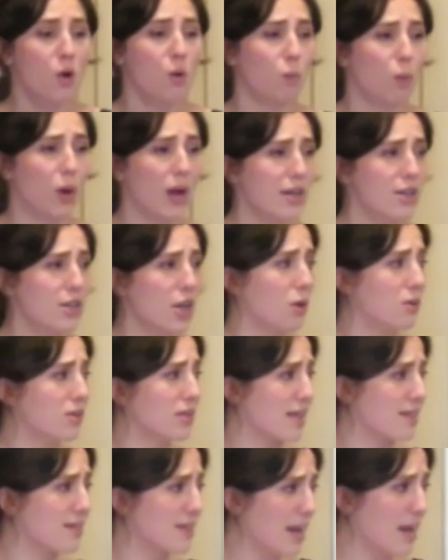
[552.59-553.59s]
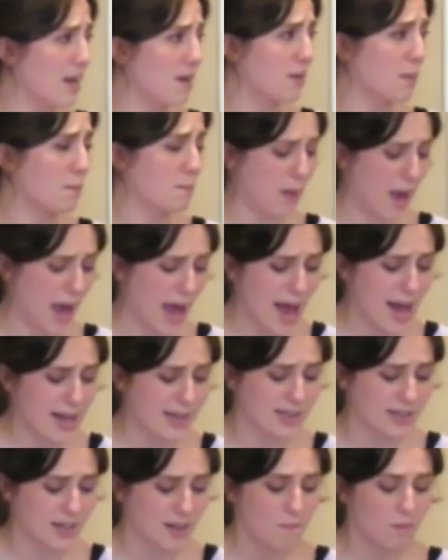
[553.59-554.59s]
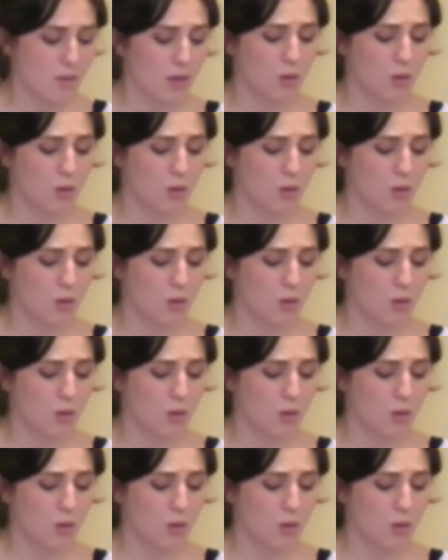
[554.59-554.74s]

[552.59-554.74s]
Windows, a thing of the past.